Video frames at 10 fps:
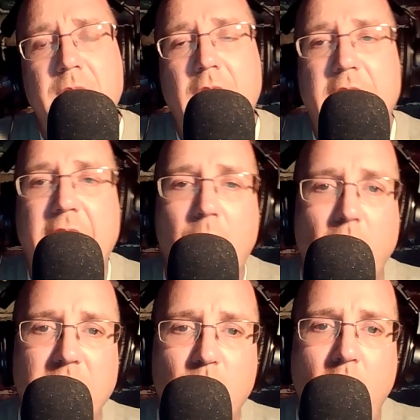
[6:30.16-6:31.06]
get
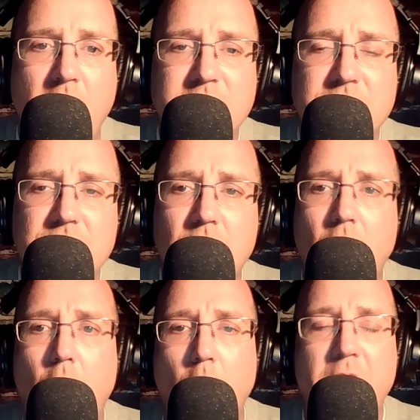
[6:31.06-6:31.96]
what it wants
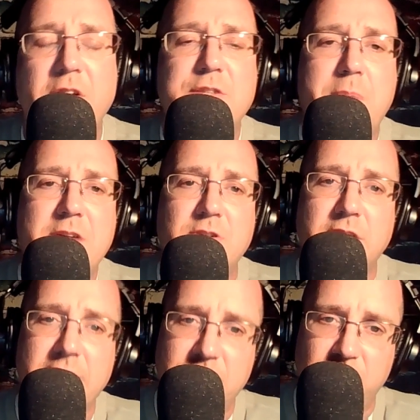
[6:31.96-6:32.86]
or the special
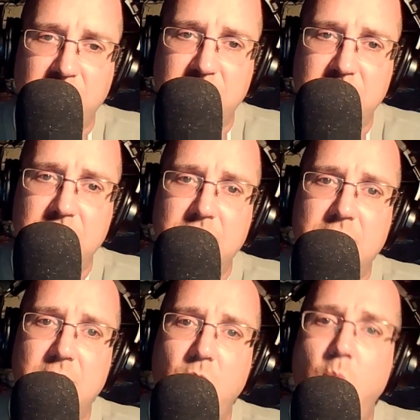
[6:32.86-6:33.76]
interests,
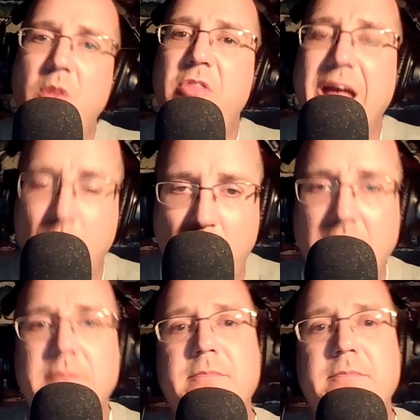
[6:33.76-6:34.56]
what they want.